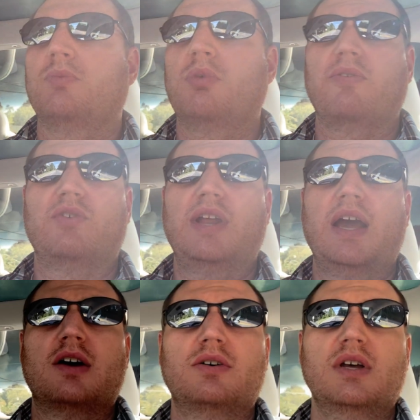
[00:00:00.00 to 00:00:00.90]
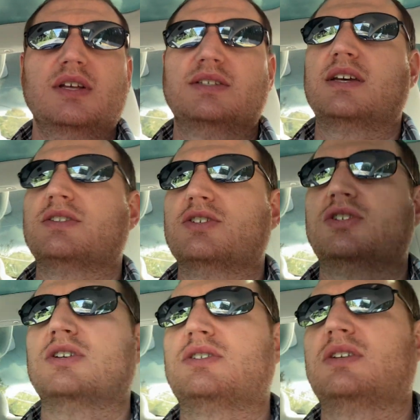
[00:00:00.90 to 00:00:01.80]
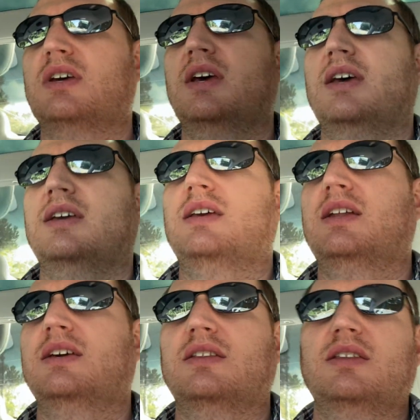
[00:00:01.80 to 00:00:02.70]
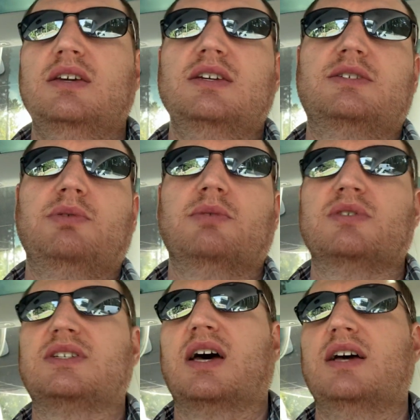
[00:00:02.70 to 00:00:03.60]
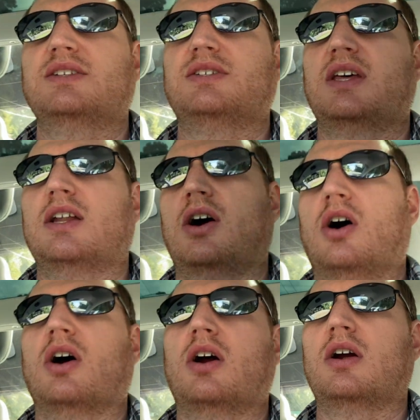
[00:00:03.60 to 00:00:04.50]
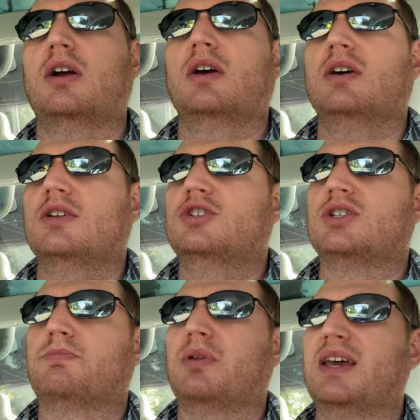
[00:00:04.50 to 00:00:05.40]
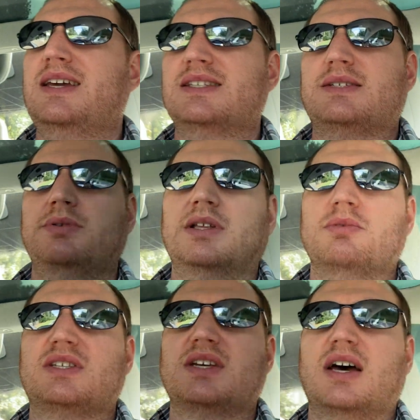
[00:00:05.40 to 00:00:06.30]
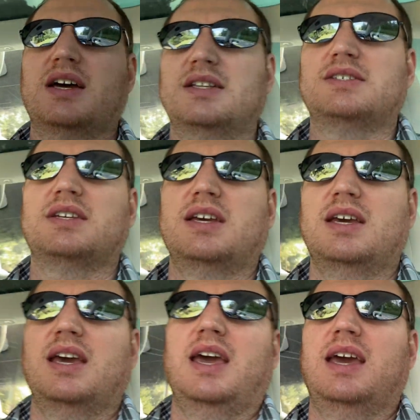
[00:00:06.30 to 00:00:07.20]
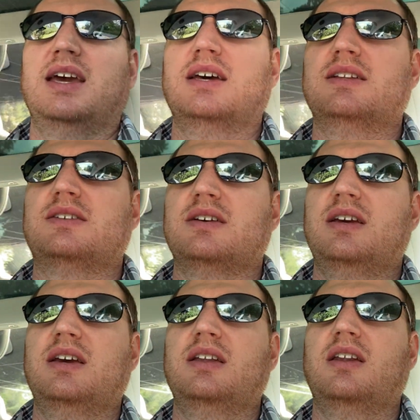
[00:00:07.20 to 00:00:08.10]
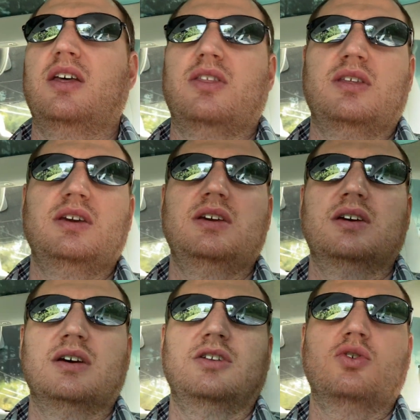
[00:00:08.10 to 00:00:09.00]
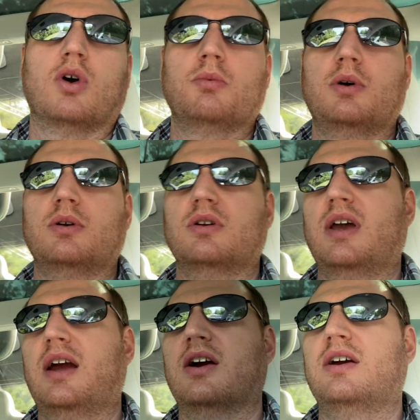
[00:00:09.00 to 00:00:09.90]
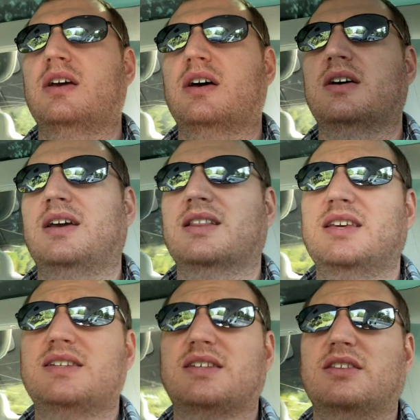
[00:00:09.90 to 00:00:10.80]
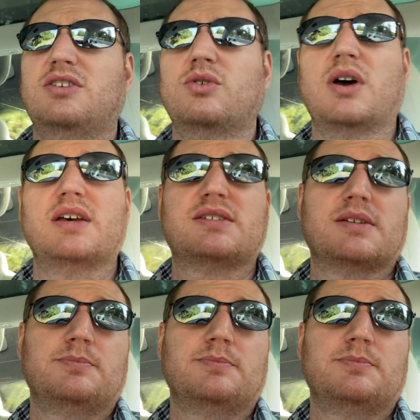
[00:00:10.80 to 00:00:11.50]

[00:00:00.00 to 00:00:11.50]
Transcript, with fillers: But for now, Tesla's just getting the speed limit signs that are just plain speed limit signs, and in the normal area, at least in the U S